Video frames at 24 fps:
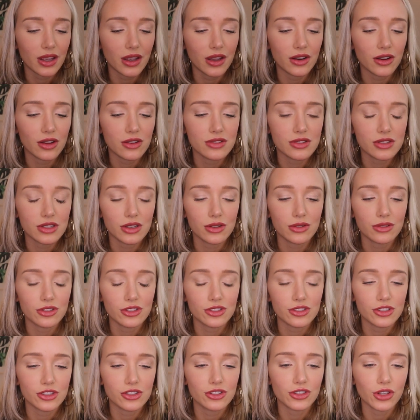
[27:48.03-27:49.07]
And also,
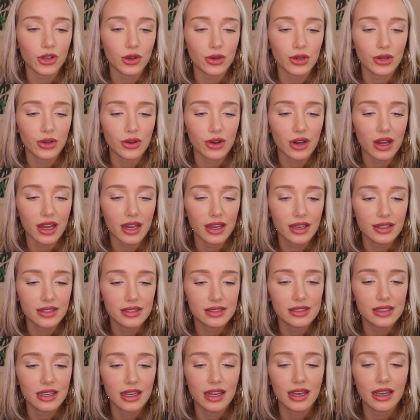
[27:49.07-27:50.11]
just to show you
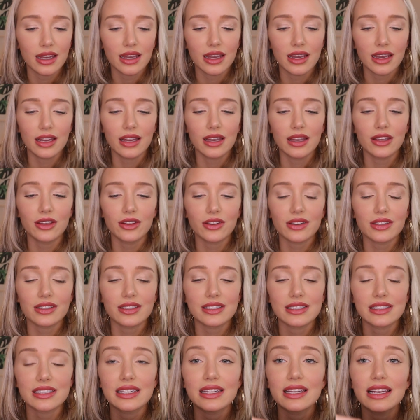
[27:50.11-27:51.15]
guys,
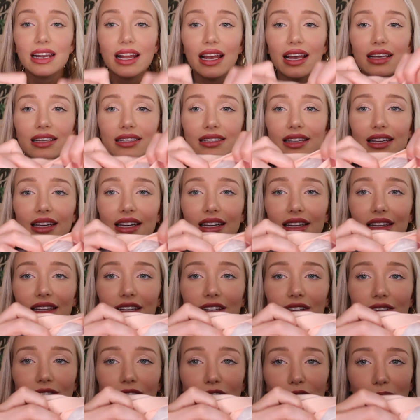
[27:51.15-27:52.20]
see, it has like a
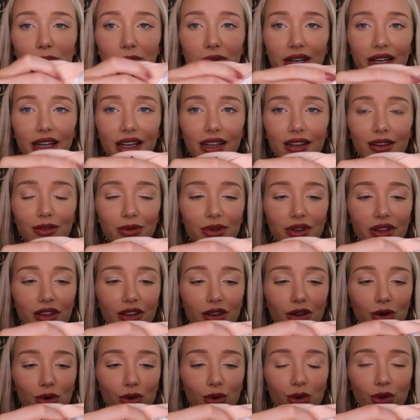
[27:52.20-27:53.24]
little opening with
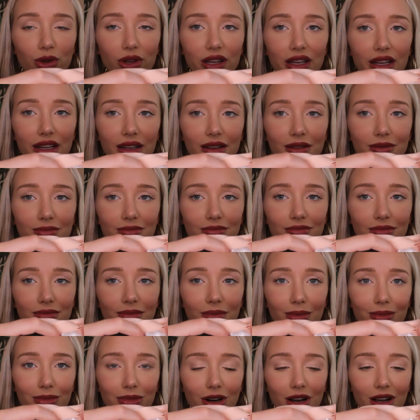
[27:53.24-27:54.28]
the cooling
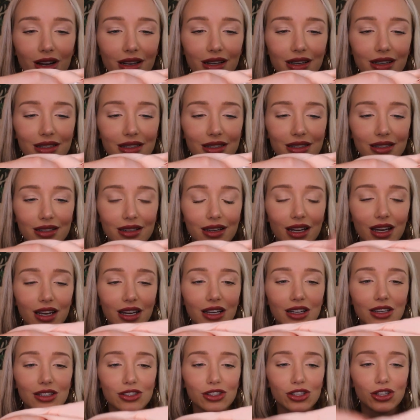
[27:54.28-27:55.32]
product,
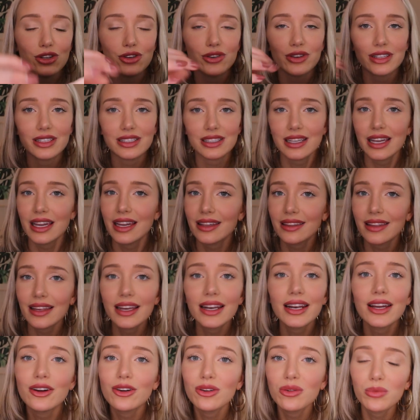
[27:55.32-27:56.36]
so you can take
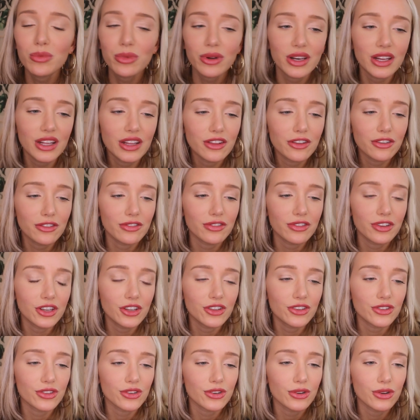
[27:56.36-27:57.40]
that out and put it in the
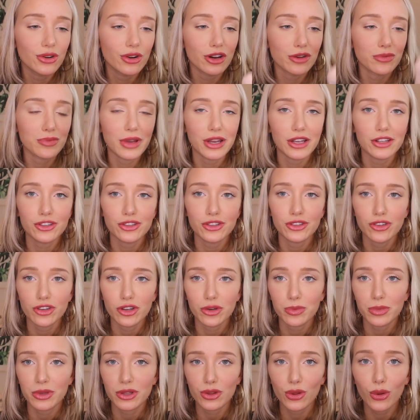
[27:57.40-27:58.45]
freezer, or imagine you
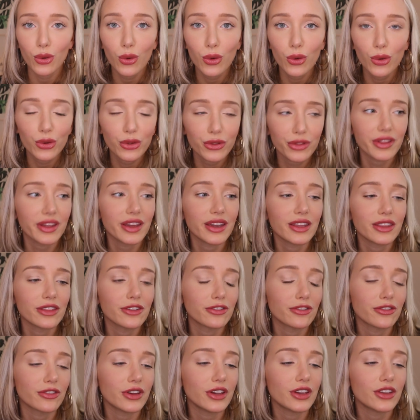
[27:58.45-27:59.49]
could put the whole thing in the
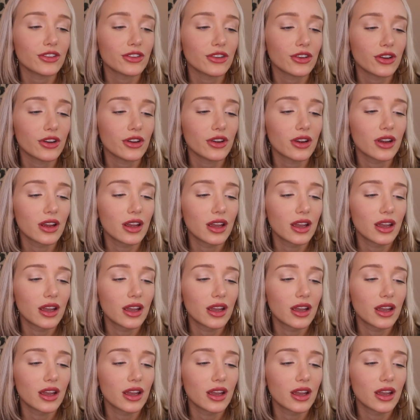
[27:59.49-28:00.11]
freezer,